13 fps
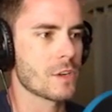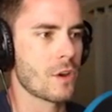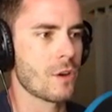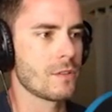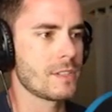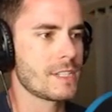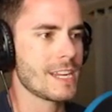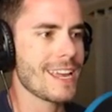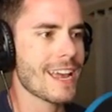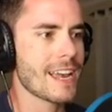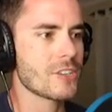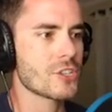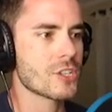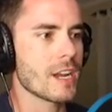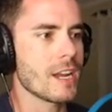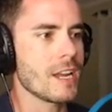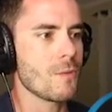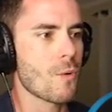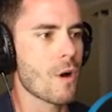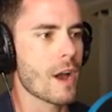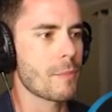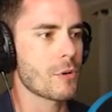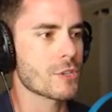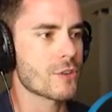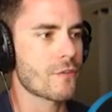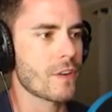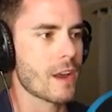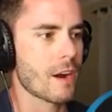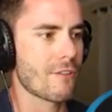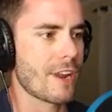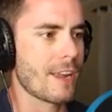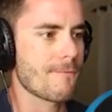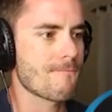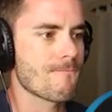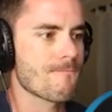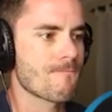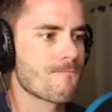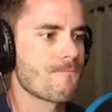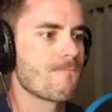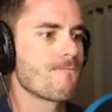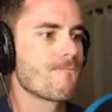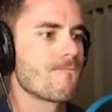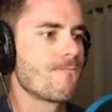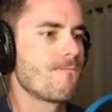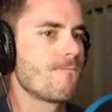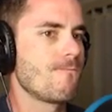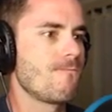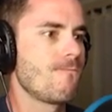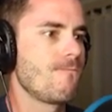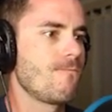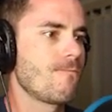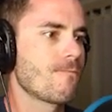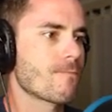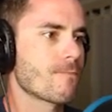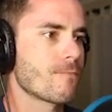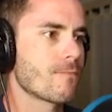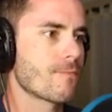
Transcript: So, T-H-E-Y apostrophe R-E. Okay, and da -da